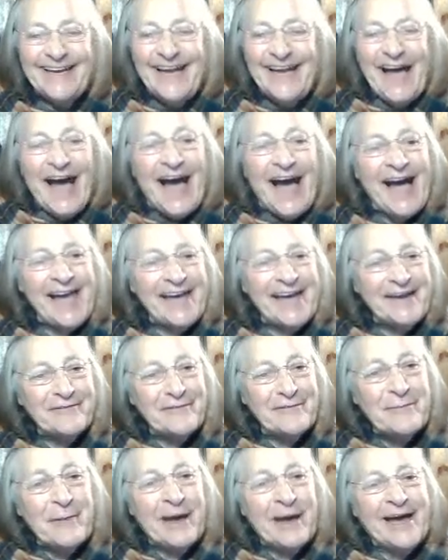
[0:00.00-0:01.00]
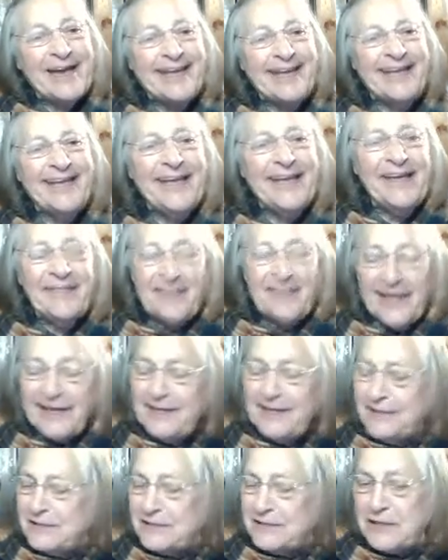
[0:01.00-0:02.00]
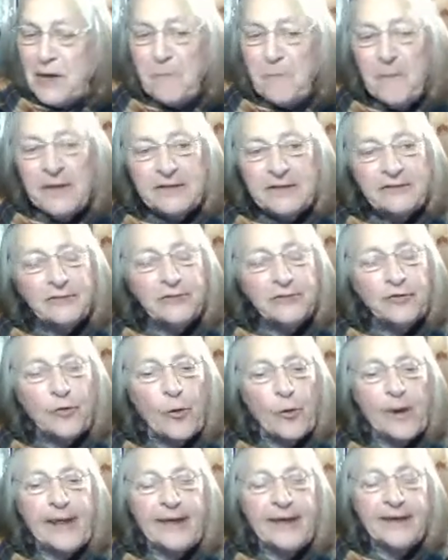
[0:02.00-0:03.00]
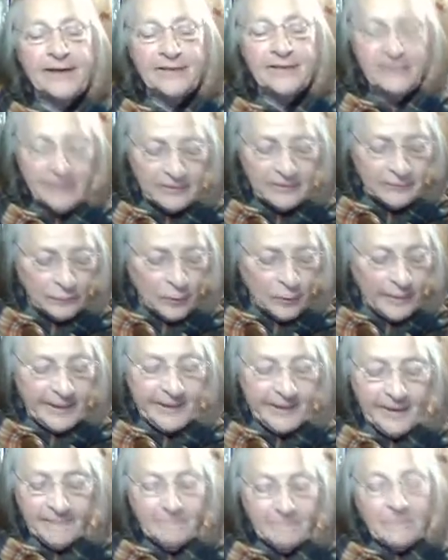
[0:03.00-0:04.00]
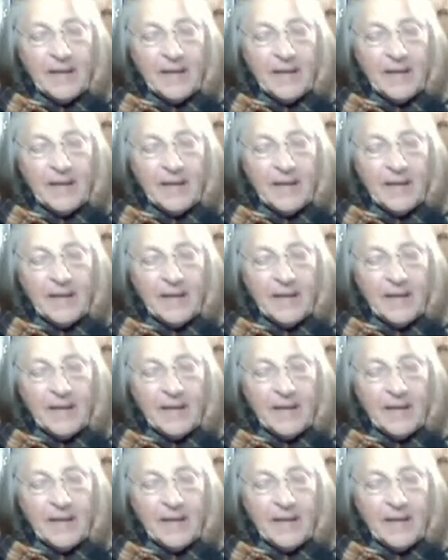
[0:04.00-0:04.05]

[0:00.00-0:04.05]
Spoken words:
Hi, everybody. Thank you so much for joining us this week.